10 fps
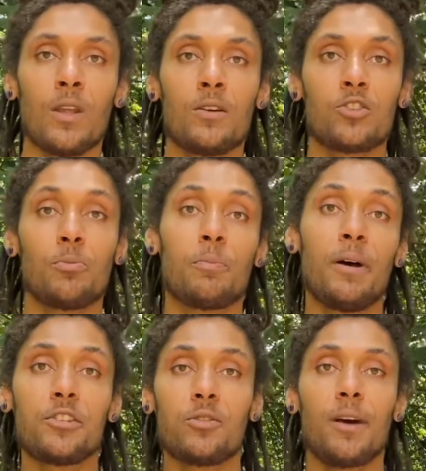So
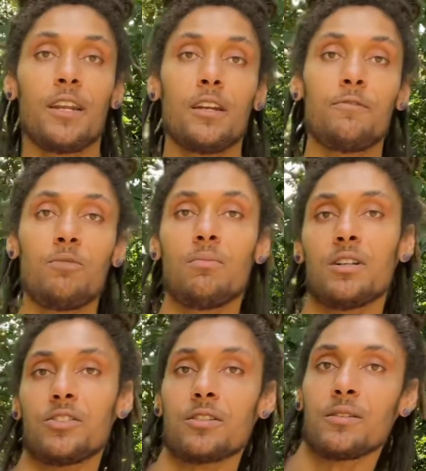perpetuate it if you
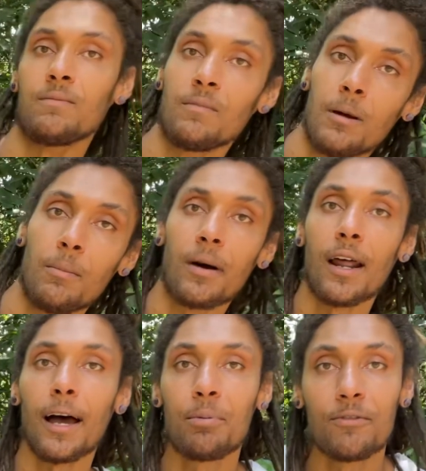must, but
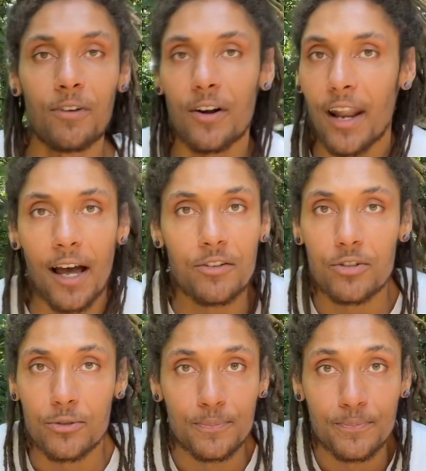I prefer not to.